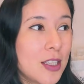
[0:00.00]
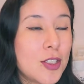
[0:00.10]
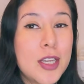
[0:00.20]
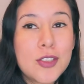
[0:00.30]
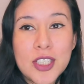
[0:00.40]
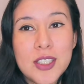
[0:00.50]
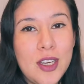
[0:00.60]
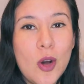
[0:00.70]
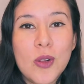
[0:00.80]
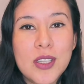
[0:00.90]
So I drink
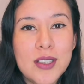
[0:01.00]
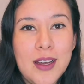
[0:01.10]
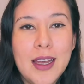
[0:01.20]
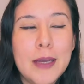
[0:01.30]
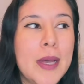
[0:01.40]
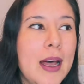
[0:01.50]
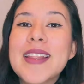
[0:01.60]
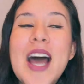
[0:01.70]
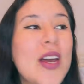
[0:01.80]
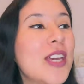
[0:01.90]
tea all the time. Now,